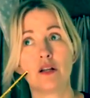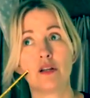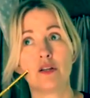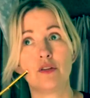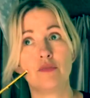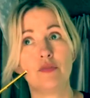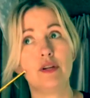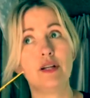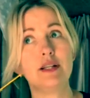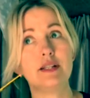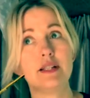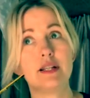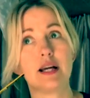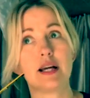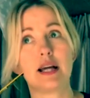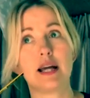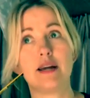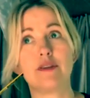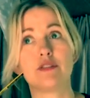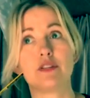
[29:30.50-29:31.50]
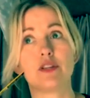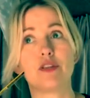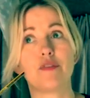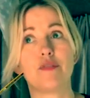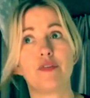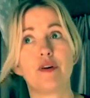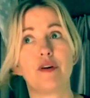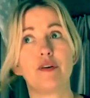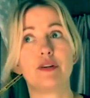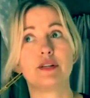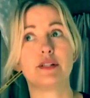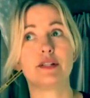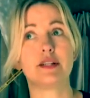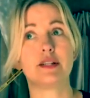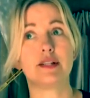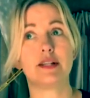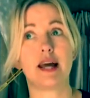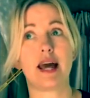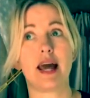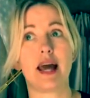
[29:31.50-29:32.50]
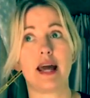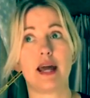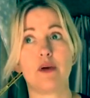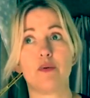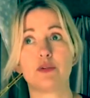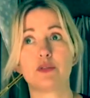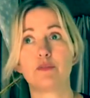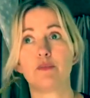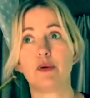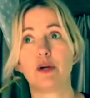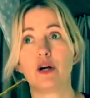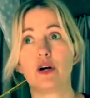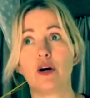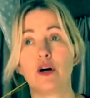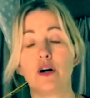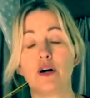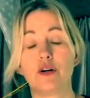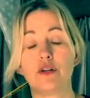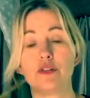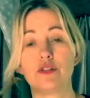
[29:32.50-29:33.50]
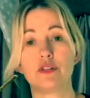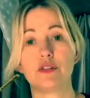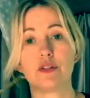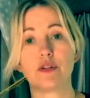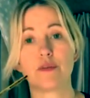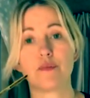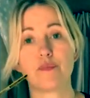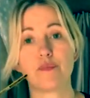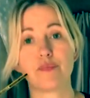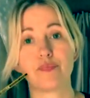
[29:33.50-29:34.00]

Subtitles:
the reason I came to the forest today was because